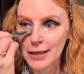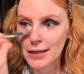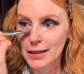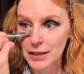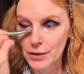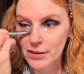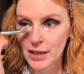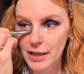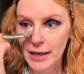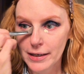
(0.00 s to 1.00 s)
Oh
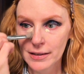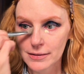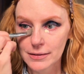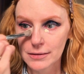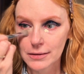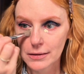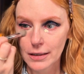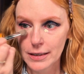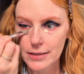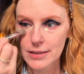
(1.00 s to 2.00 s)
god,
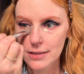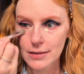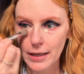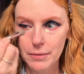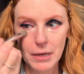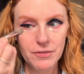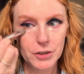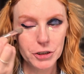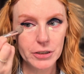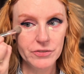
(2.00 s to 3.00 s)
it's like my
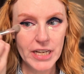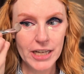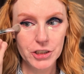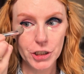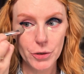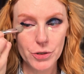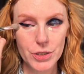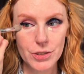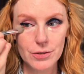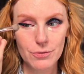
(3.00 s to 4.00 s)
version of dad
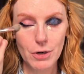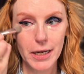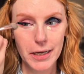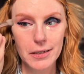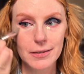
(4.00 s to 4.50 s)
jokes, right?